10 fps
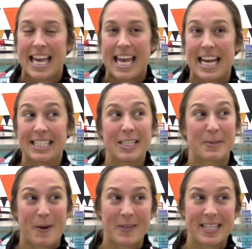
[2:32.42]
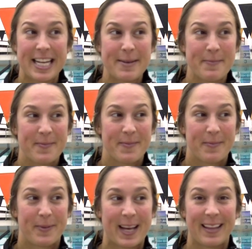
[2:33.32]
It's a small team,
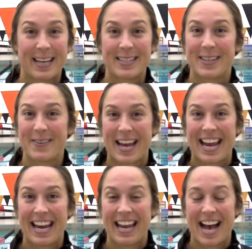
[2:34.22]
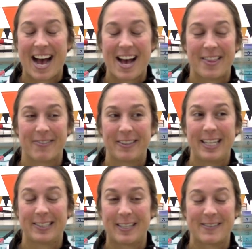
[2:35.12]
but that's okay. Uh, they're really
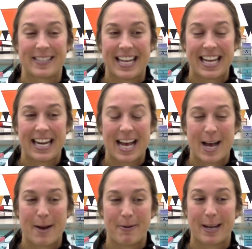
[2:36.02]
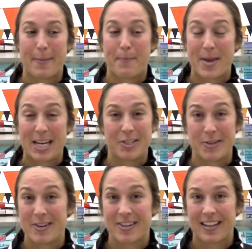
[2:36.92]
close-knit. Um, we got a big
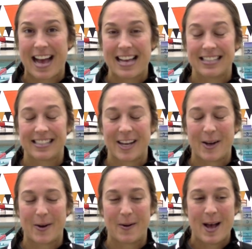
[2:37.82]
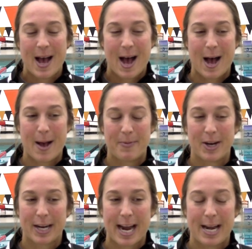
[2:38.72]
junior class, so um,
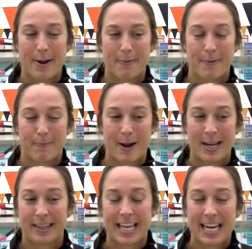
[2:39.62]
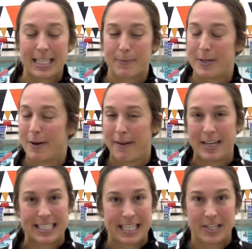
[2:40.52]
they're kind of running things. We don't have
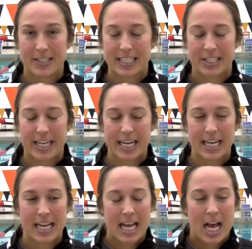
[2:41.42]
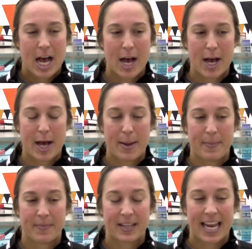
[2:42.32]
any seniors this year.
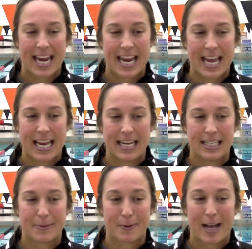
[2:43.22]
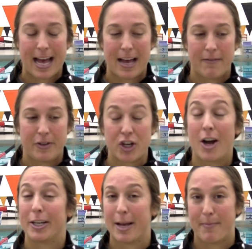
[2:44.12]
Um, and we'll have
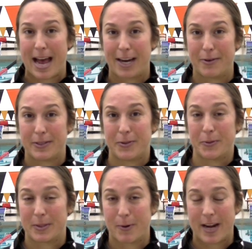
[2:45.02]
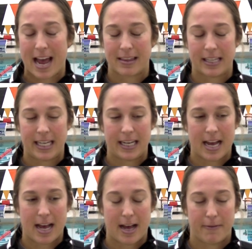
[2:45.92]
John come back, who's a dual-sport athlete
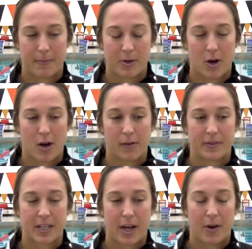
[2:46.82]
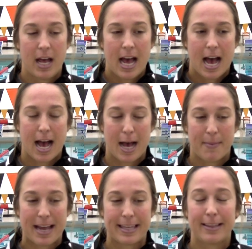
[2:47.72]
uh, from golf. So um,
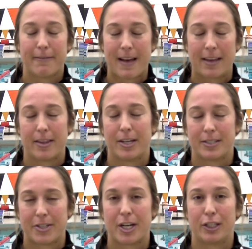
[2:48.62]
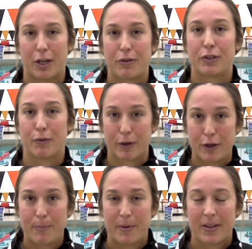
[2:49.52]
I think the fact that they're such a close
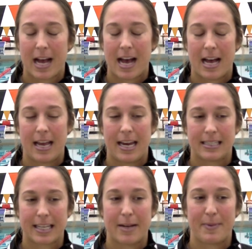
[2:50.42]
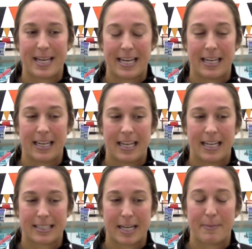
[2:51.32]
group, uh, it's going to be
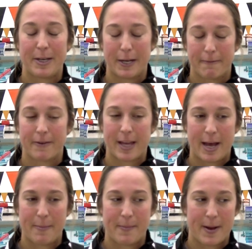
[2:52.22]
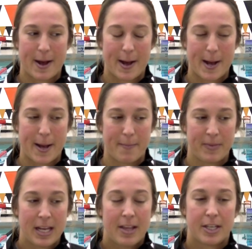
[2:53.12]
it's going to be good for them. Um,
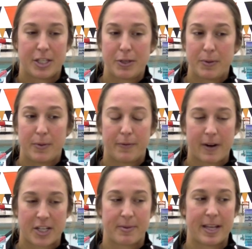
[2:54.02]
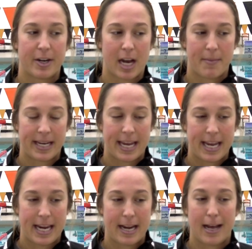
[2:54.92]
the two freshmen that are coming
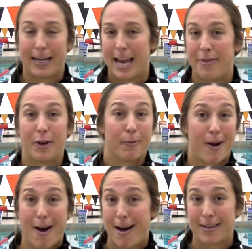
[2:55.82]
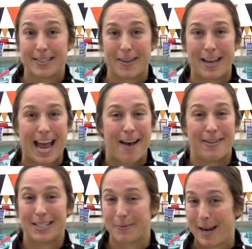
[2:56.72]
in, again, they're raw, so they
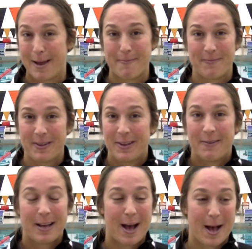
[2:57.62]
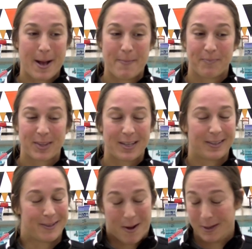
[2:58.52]
haven't swam Um,
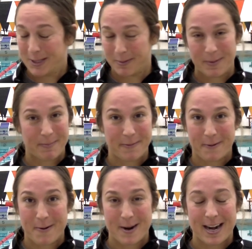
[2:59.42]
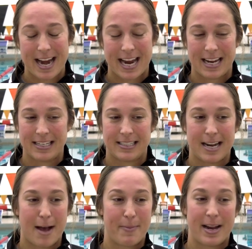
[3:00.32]
college swimming before and
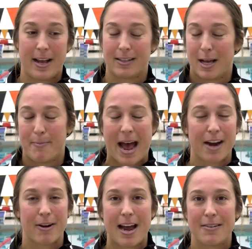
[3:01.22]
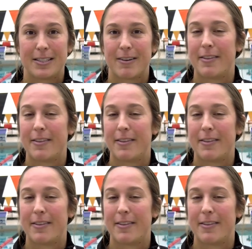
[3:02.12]
not been a club background, so I